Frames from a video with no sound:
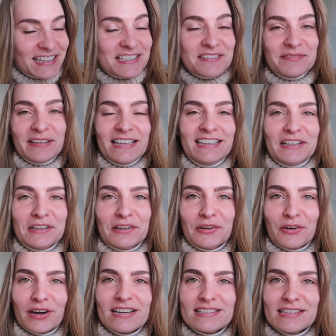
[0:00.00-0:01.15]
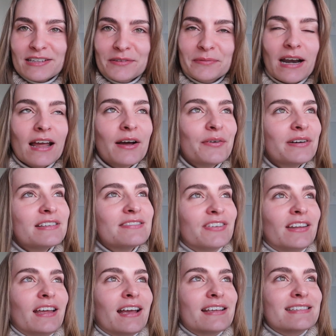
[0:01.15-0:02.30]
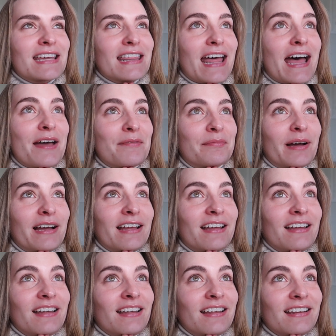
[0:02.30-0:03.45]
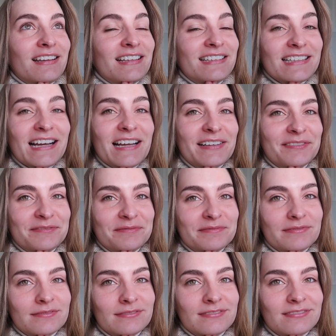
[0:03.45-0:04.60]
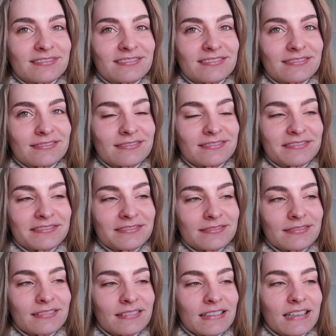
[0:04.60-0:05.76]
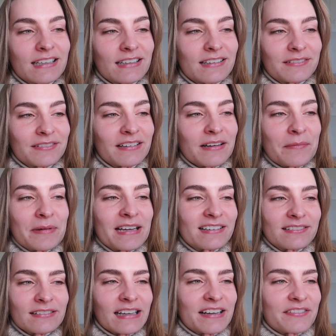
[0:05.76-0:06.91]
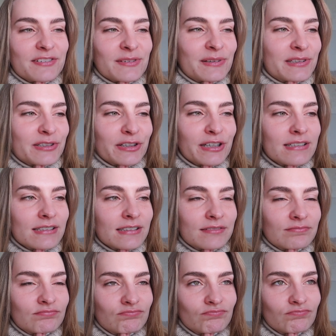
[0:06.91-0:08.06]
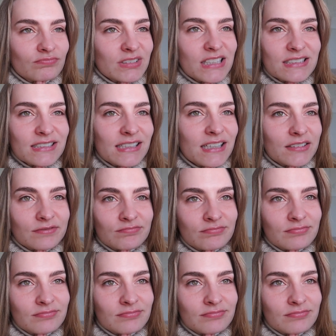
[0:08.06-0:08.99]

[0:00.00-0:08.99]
Things have been a little crazy, but I always feel like I say that, but this time, it, I mean, life is always crazy, isn't it?